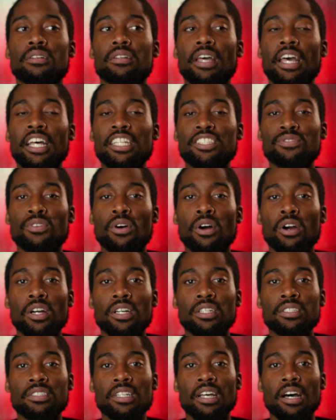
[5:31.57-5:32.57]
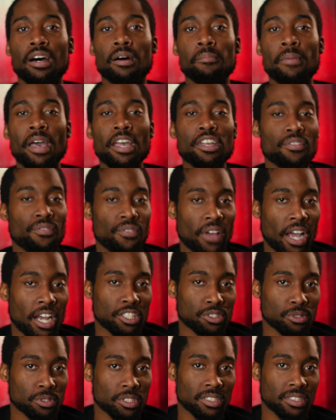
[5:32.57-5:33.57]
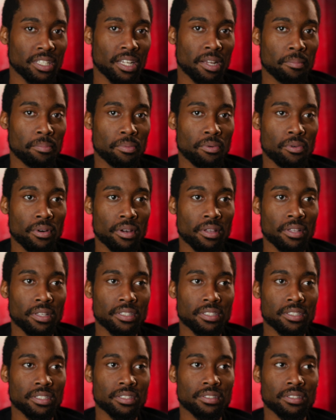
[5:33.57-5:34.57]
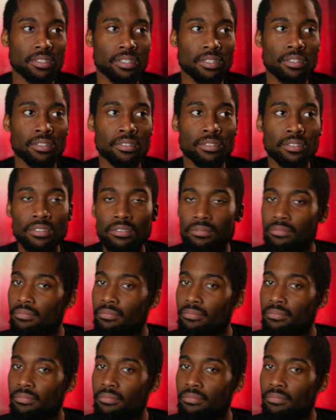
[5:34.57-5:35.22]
as far as a manufacturing standpoint is concerned,